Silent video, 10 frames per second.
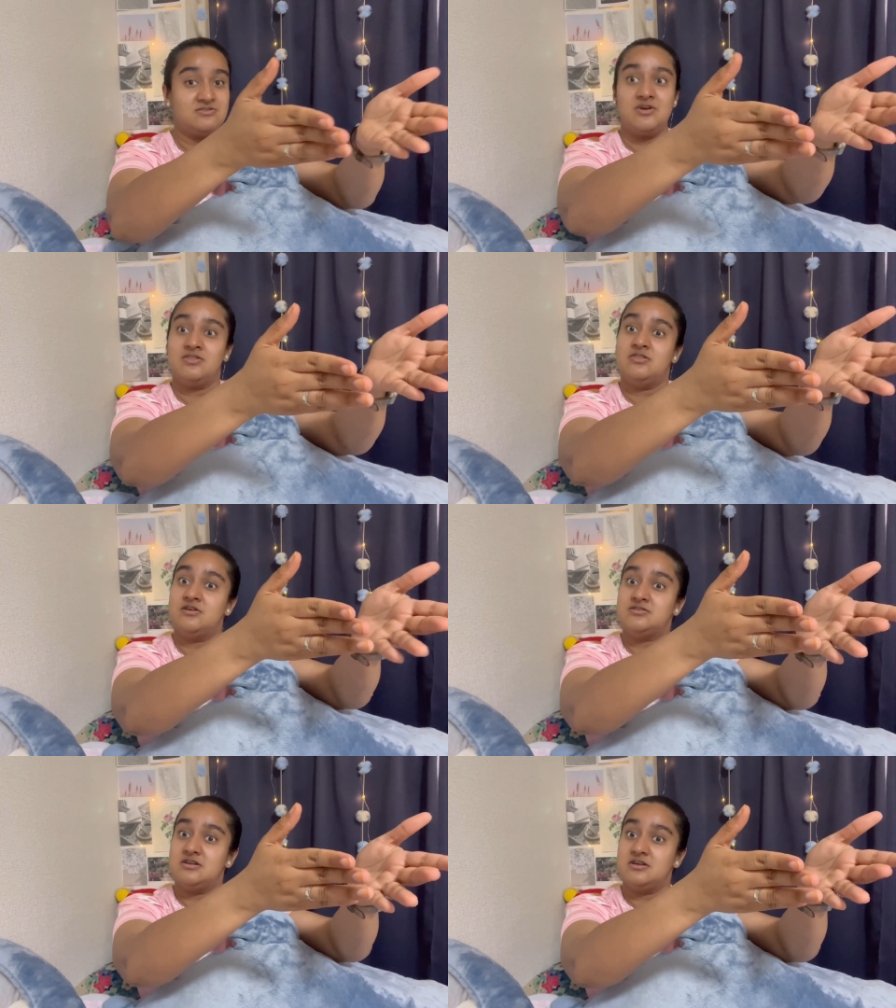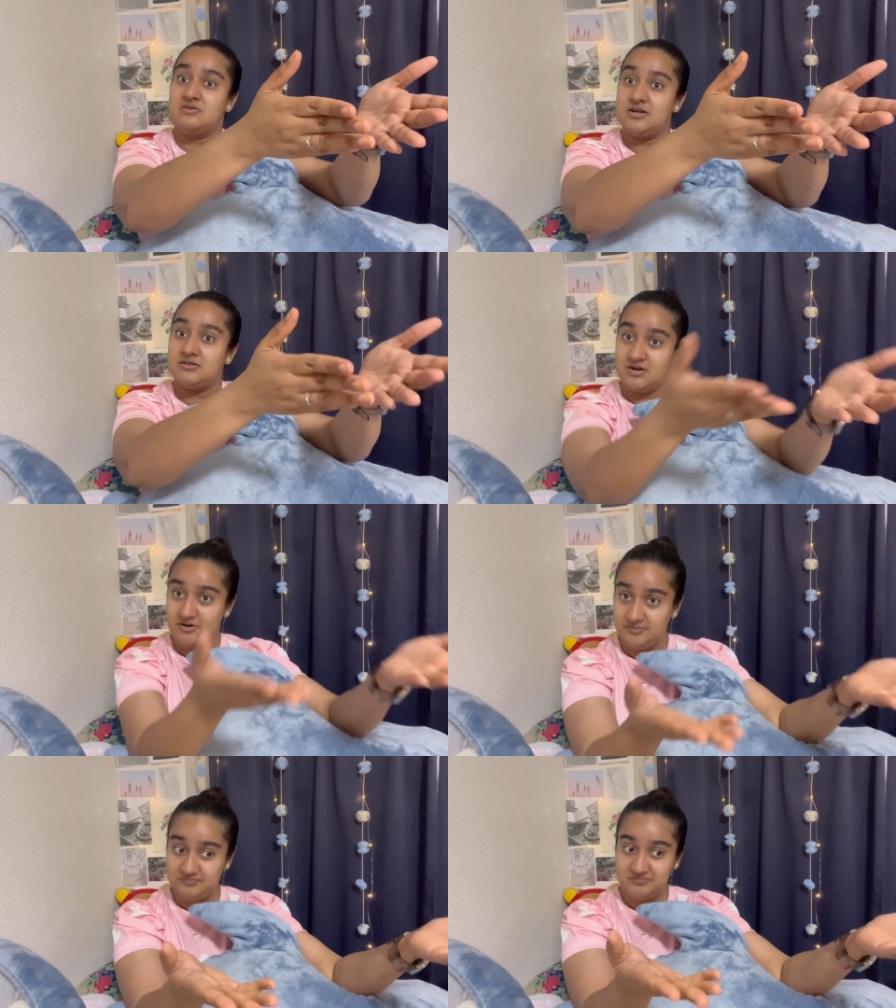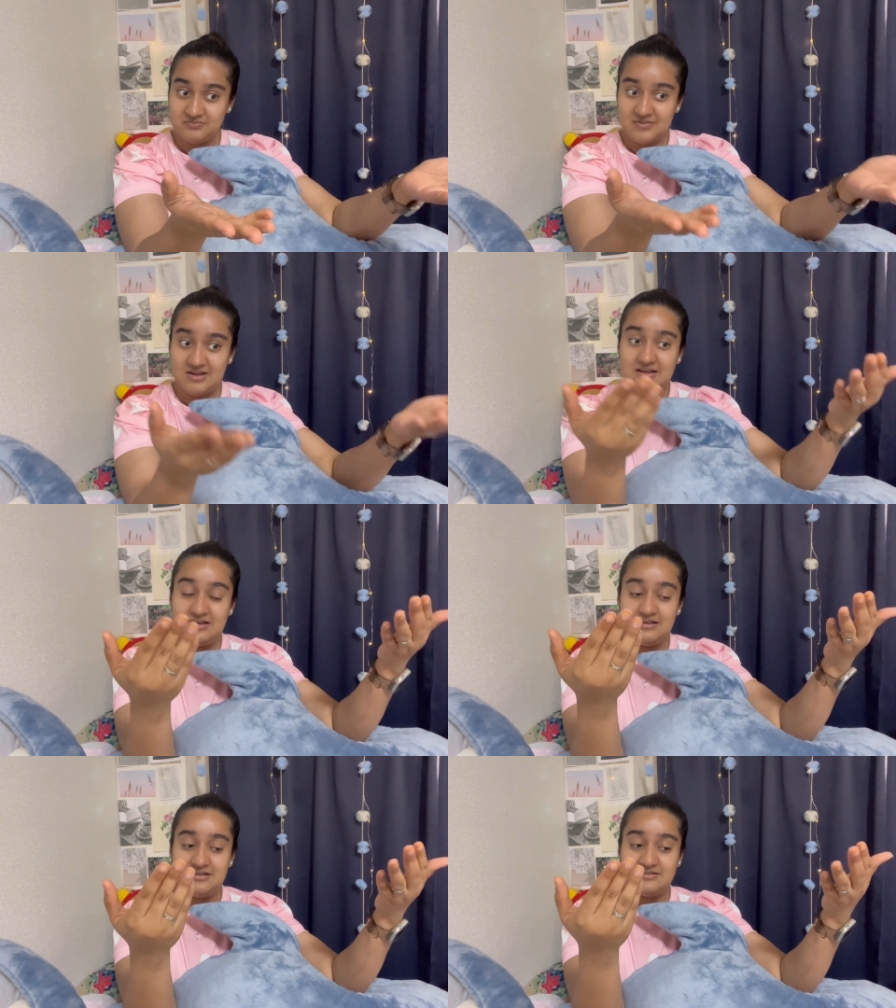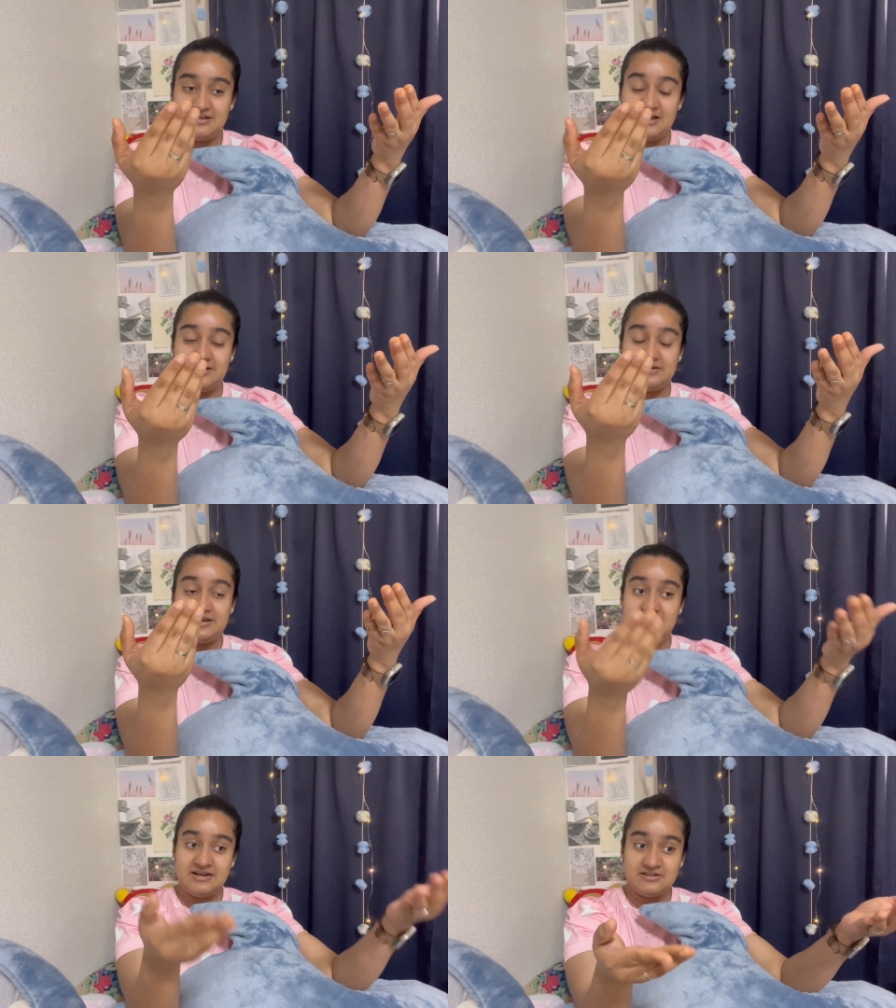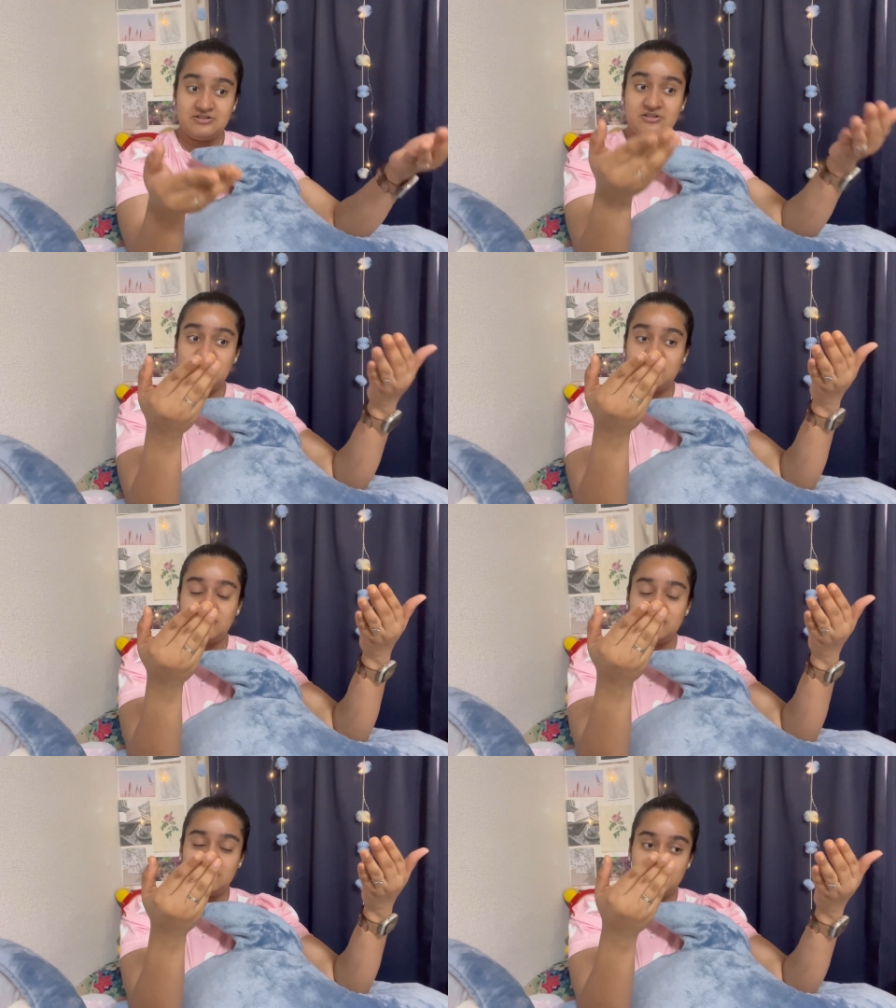right there sitting right there is an english